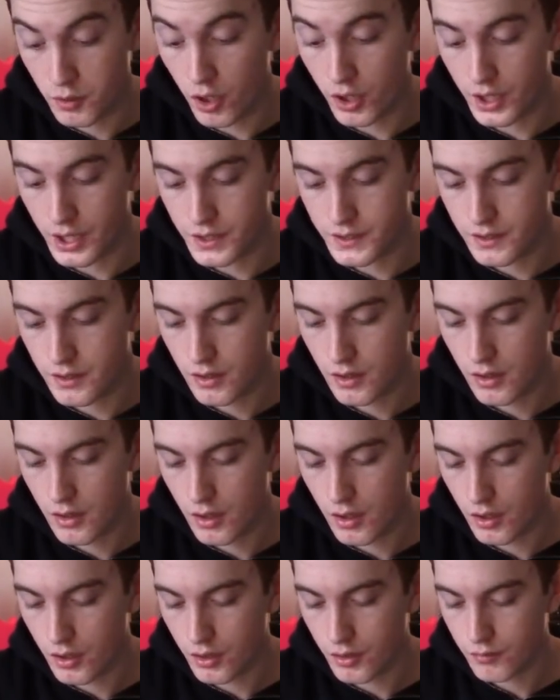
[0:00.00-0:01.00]
honest.
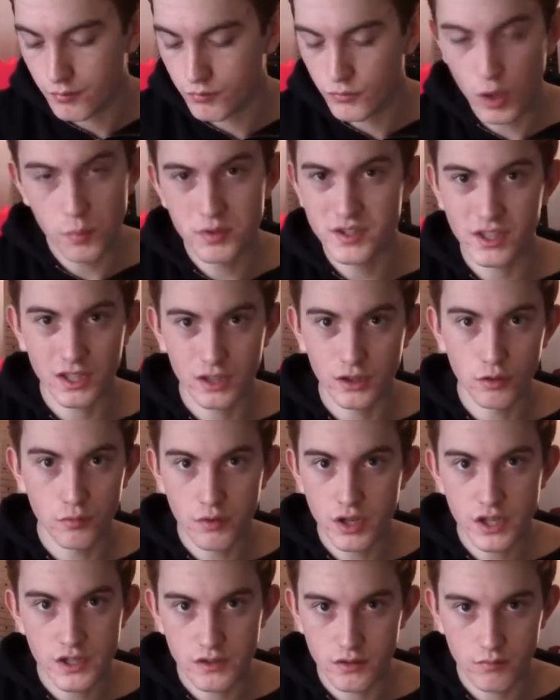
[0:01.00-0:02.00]
No particular
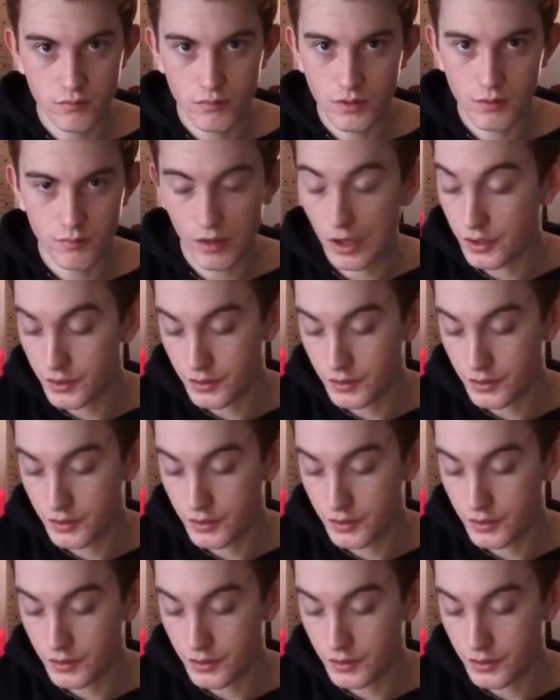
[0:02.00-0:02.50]
reason,